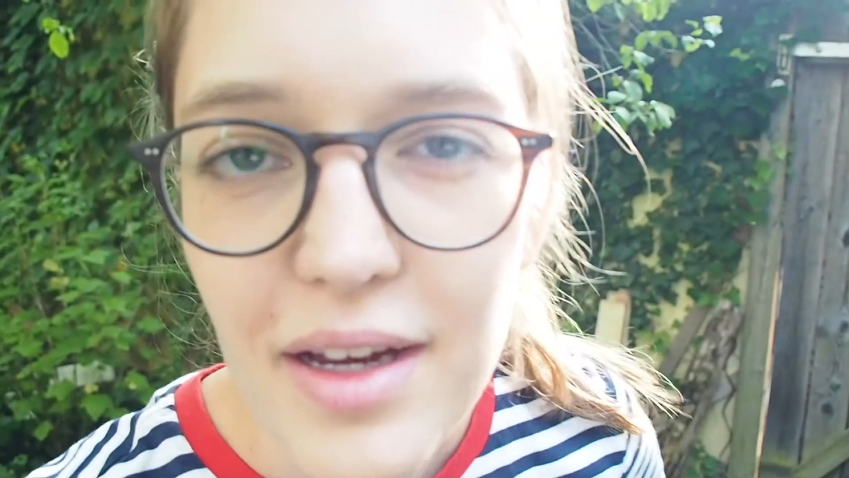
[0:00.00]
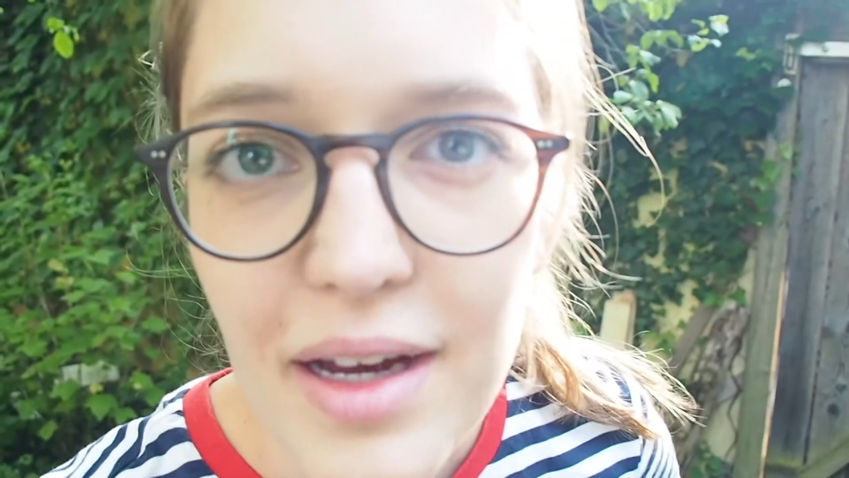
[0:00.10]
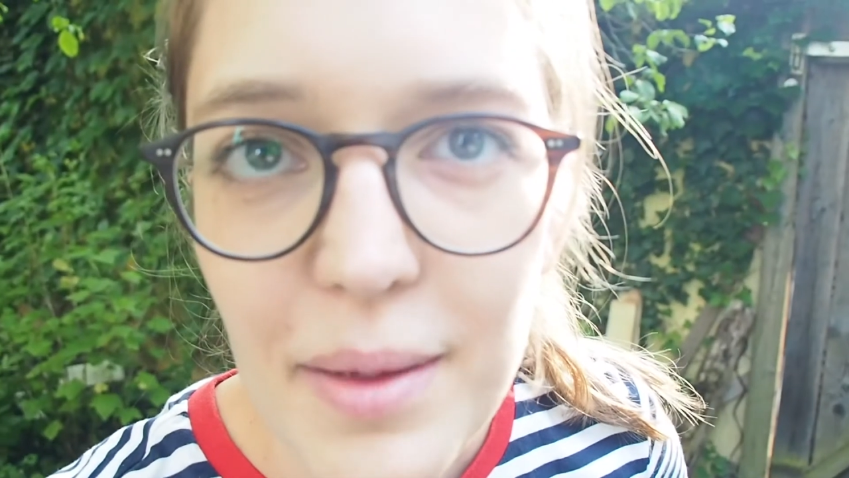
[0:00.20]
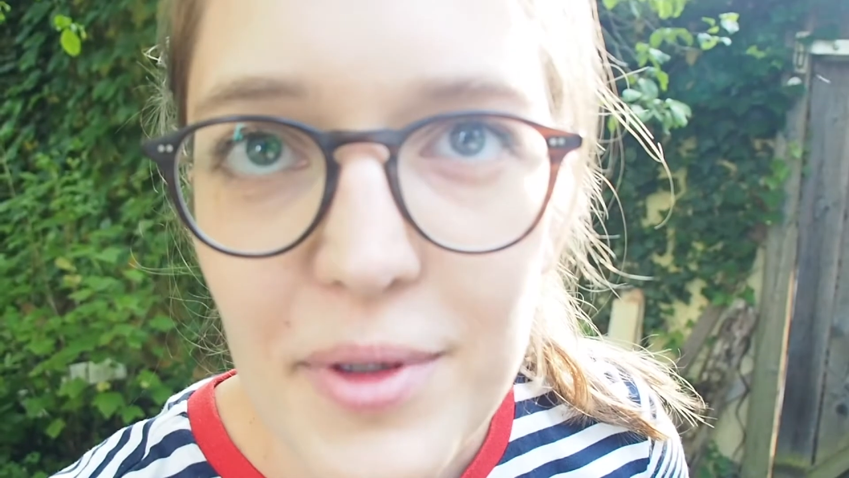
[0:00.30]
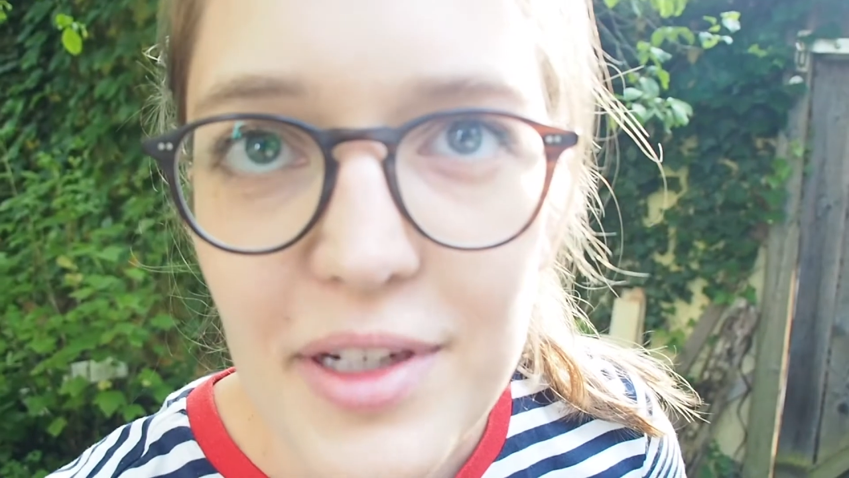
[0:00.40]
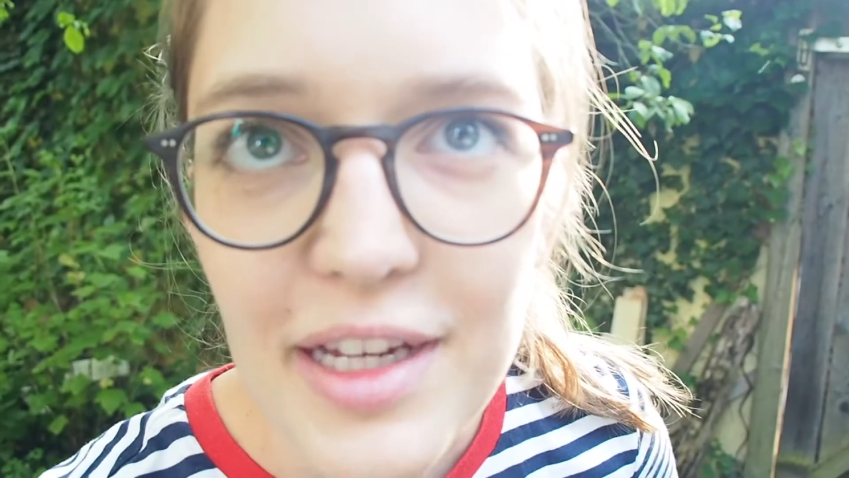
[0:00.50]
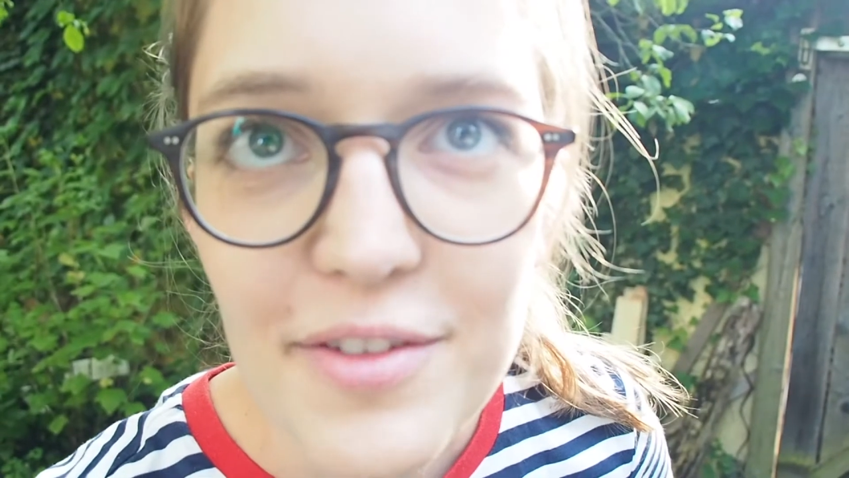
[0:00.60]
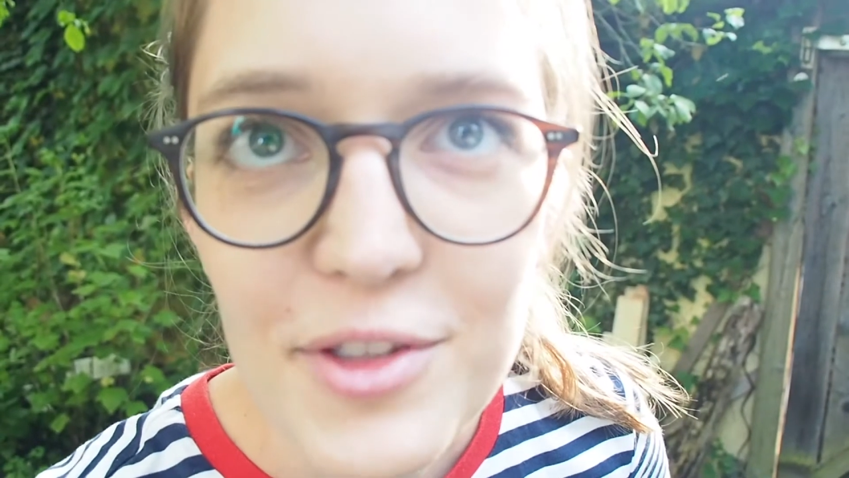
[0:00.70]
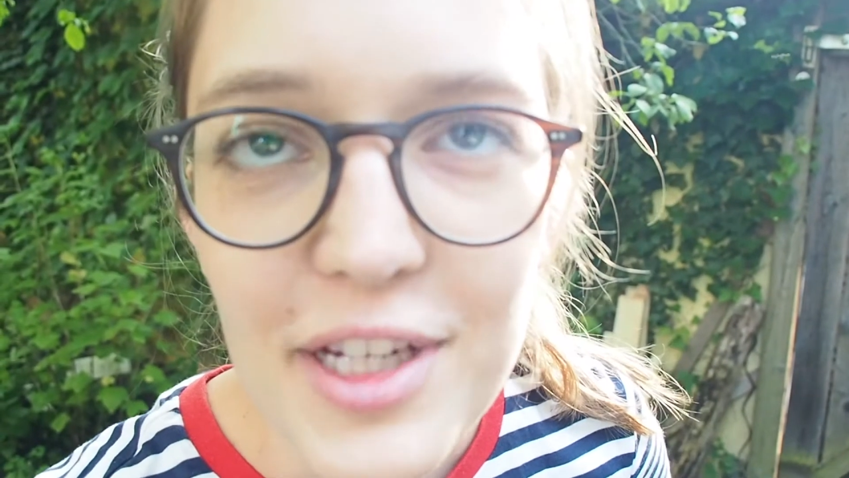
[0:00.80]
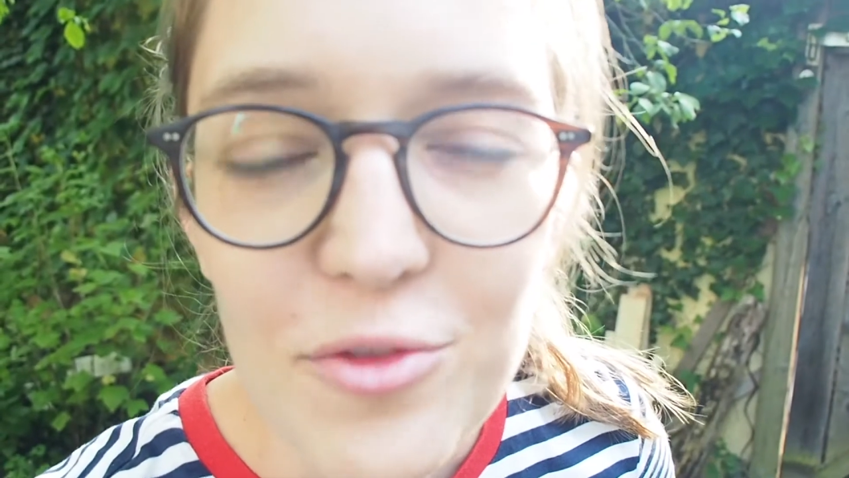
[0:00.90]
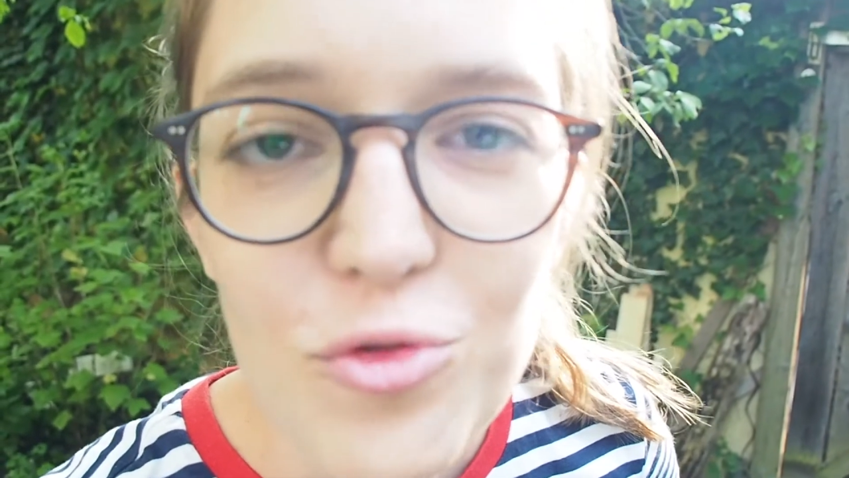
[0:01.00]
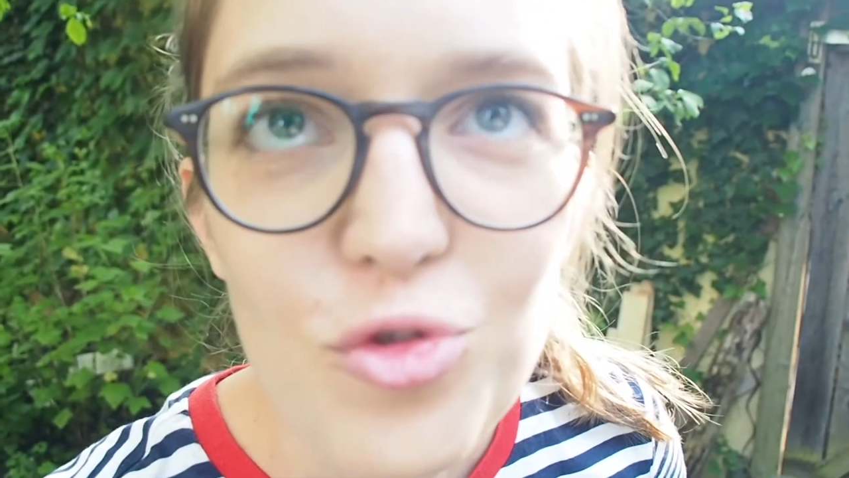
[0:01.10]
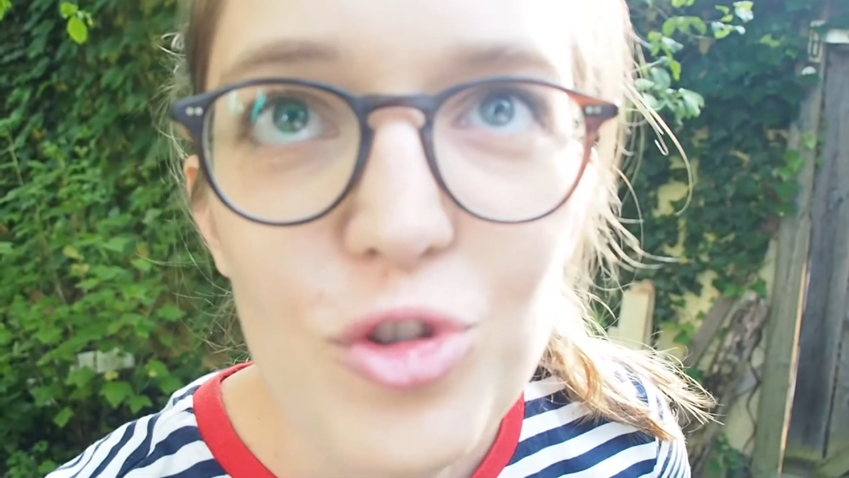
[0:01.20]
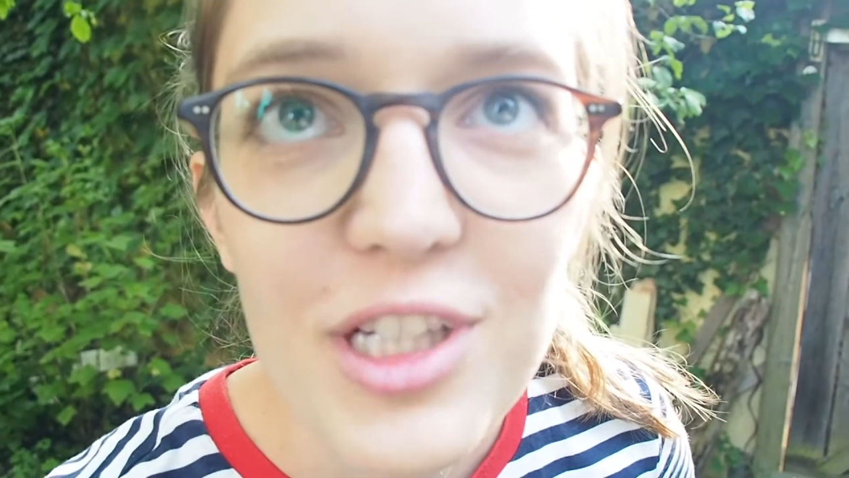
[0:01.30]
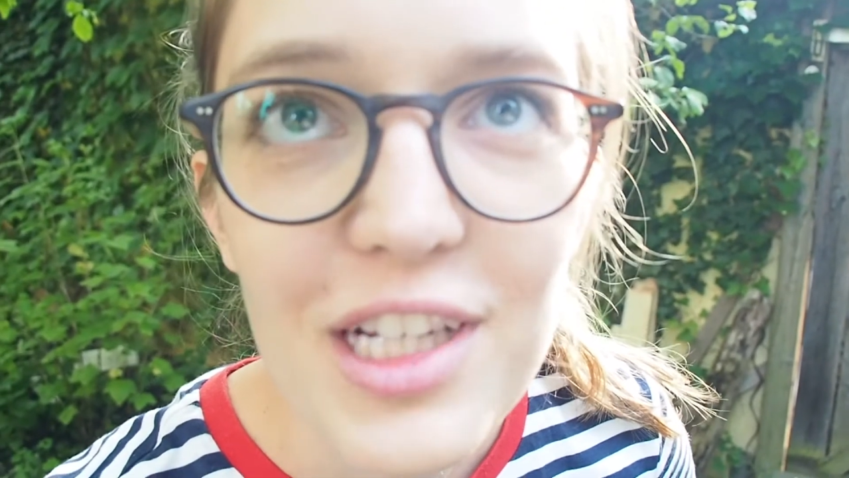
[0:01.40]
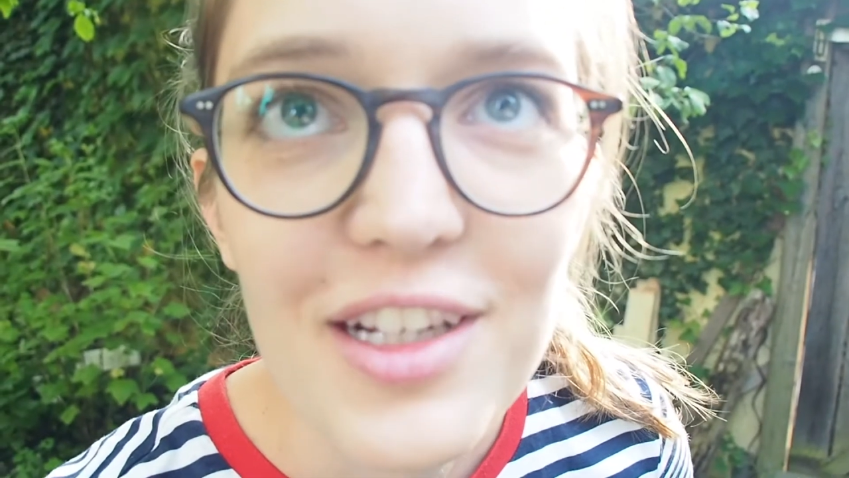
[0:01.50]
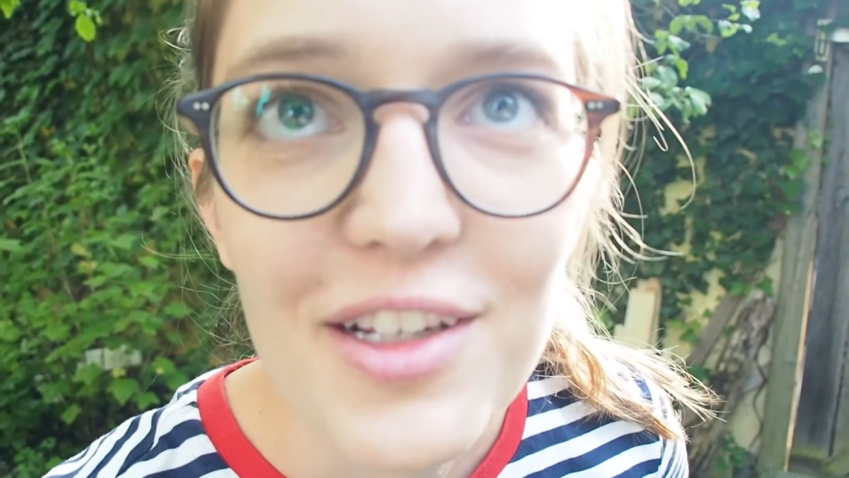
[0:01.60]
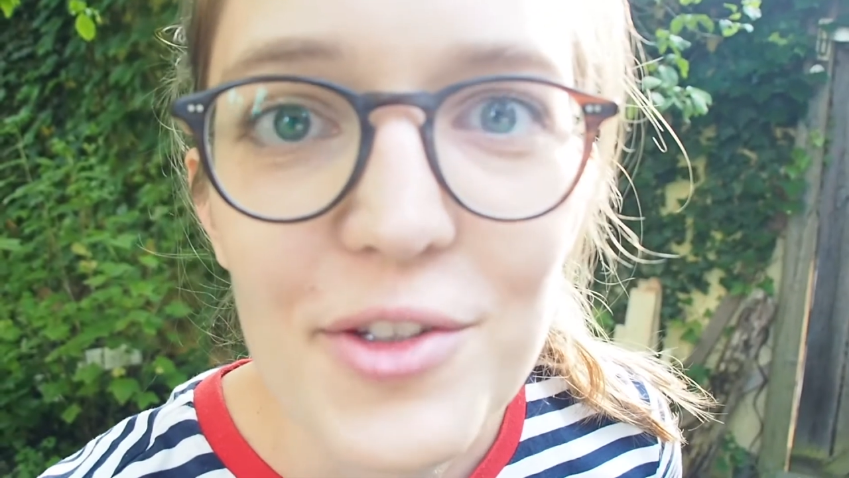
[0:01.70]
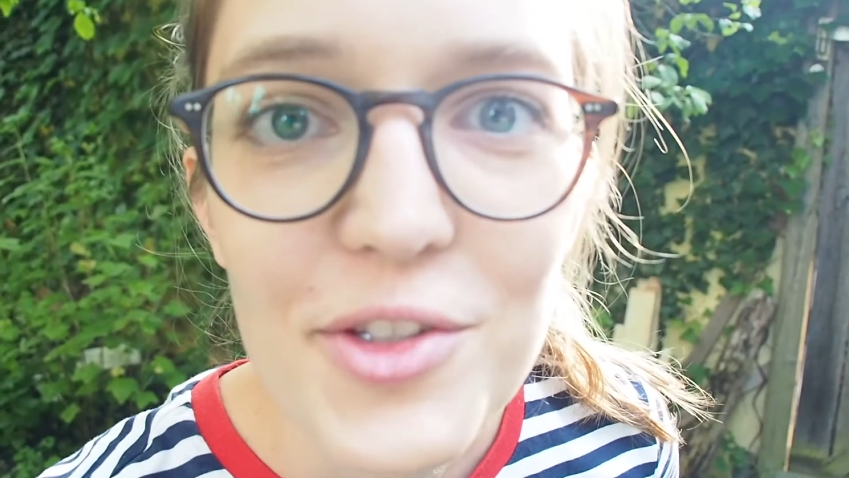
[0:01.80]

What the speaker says: I'm gonna have to get really close